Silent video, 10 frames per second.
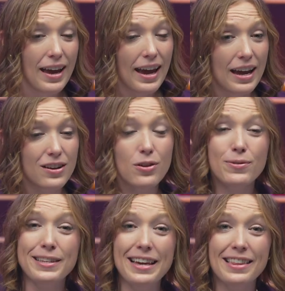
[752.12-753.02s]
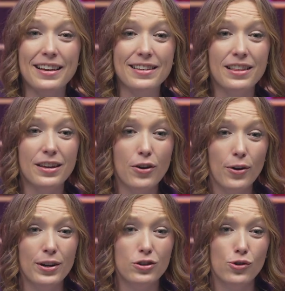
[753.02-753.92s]
And you see this in the
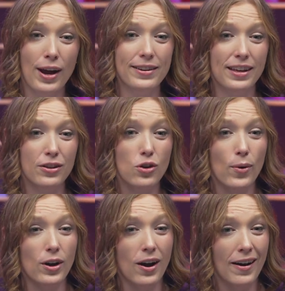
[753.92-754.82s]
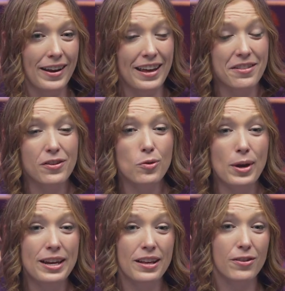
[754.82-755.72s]
current trend that is going on in Sweden.